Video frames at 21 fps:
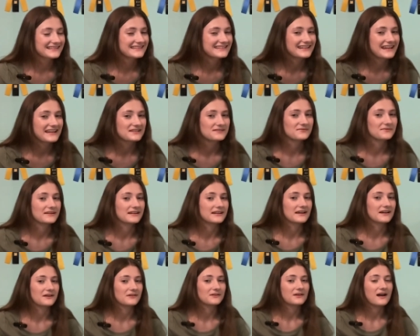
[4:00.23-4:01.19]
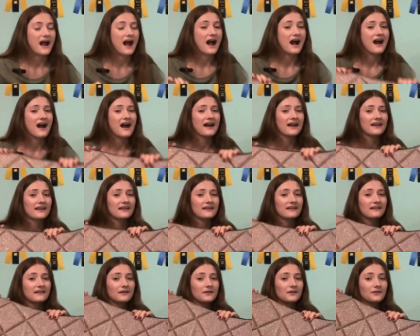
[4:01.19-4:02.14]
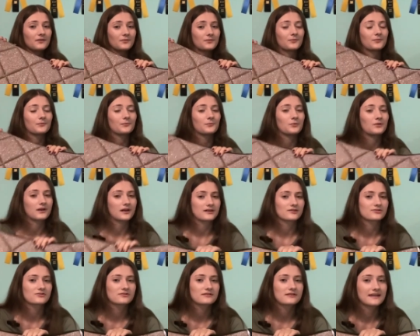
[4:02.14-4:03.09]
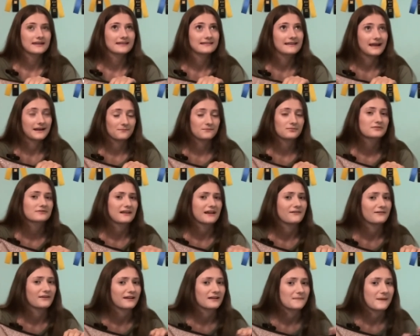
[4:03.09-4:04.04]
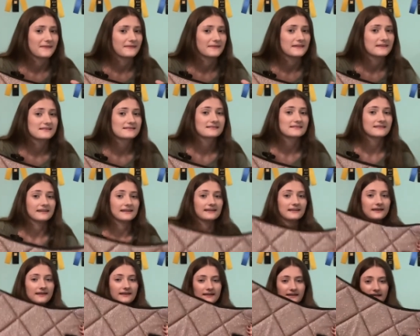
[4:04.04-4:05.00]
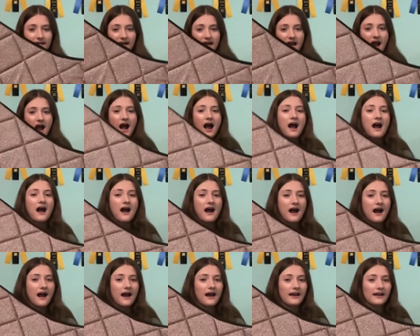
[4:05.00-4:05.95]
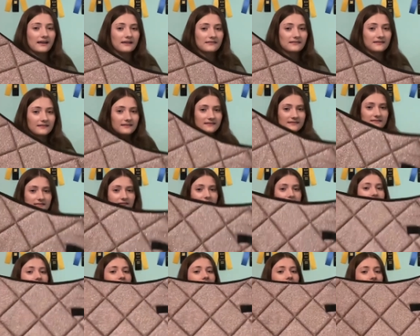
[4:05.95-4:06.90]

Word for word: today's video. I 110% recommend this. Like, I think this is